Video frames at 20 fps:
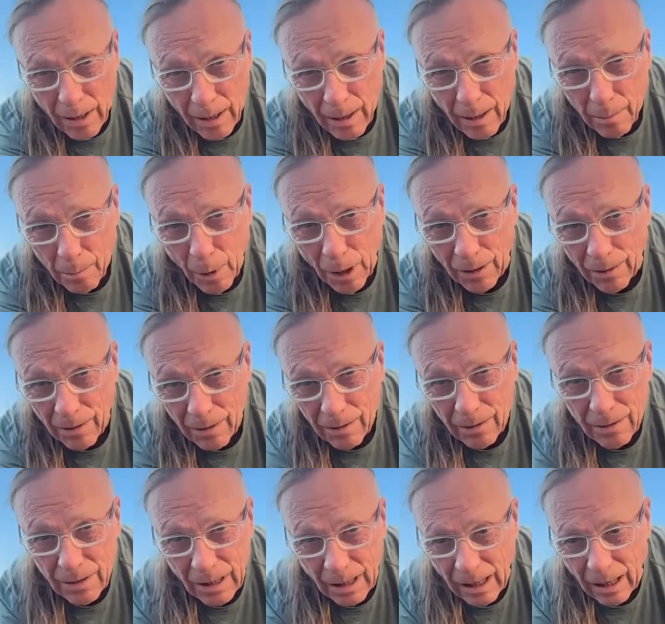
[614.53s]
but
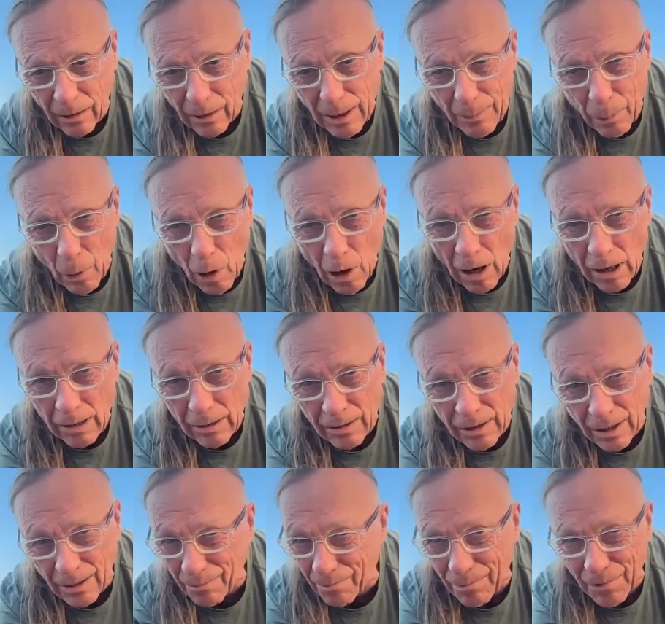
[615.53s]
to clip on
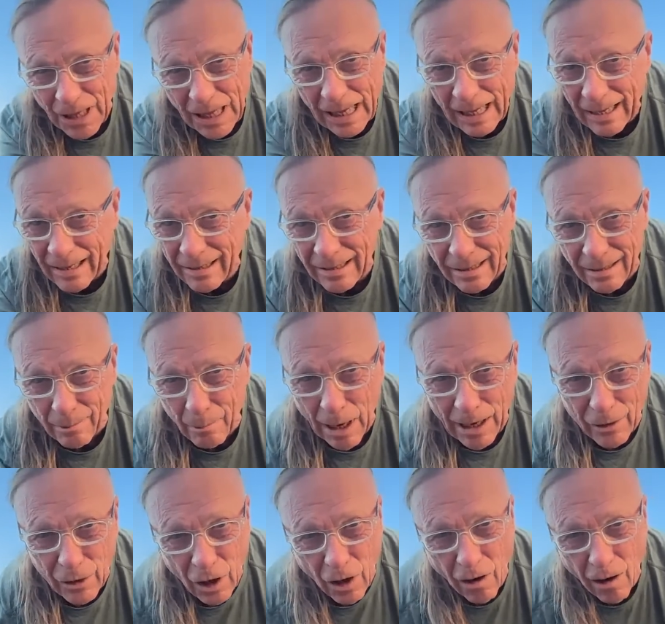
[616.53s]
to things in my
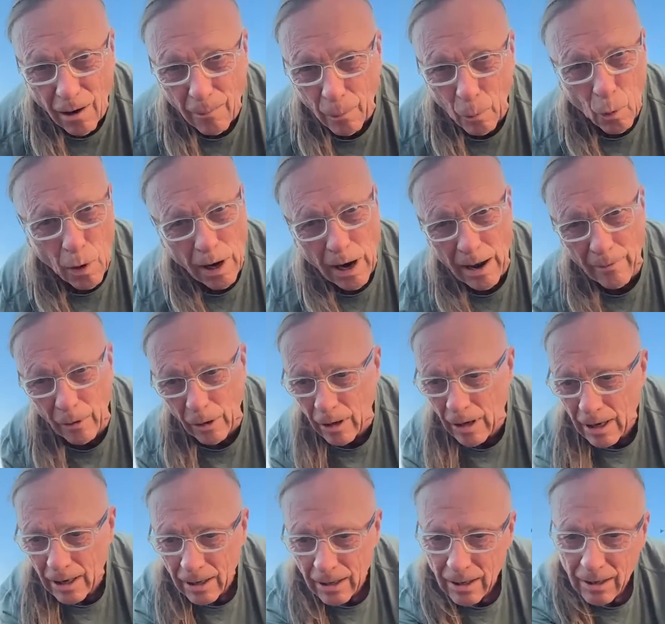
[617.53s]
tarp or whatever.
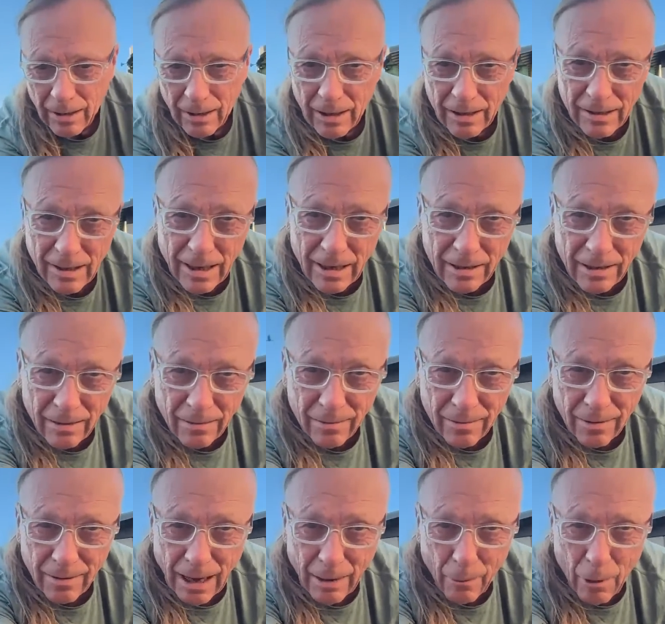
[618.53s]
These things,
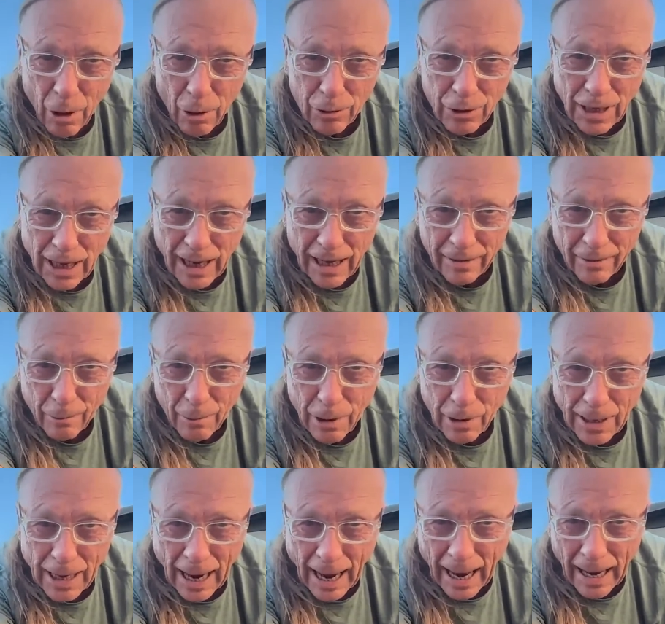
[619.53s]
they rotate. They're
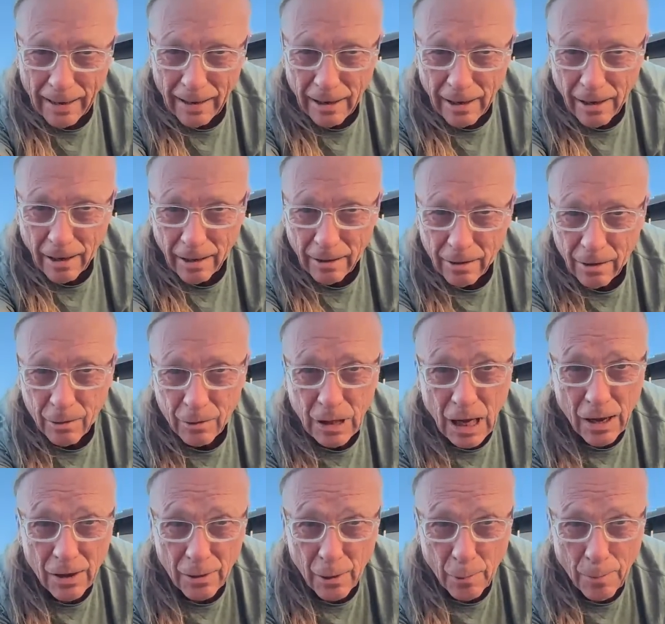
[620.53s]
really handy. You can use.
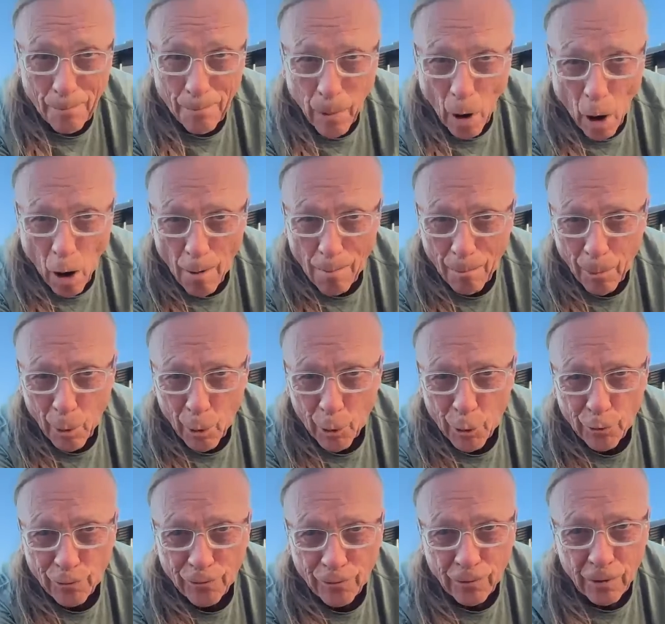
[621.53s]
They're bomb
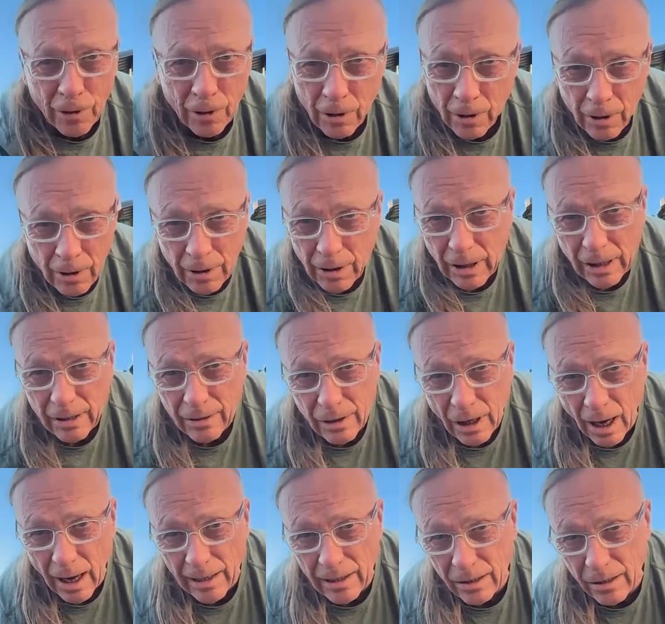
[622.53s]
proof. You can
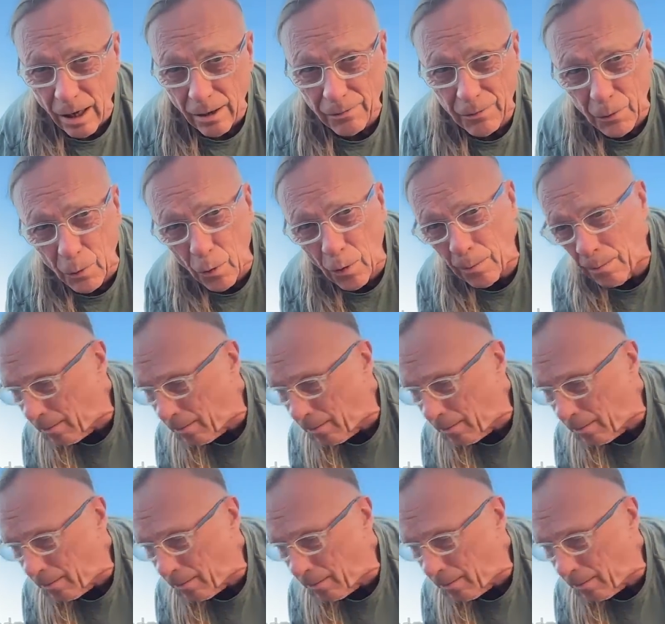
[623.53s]
tie stuff to them.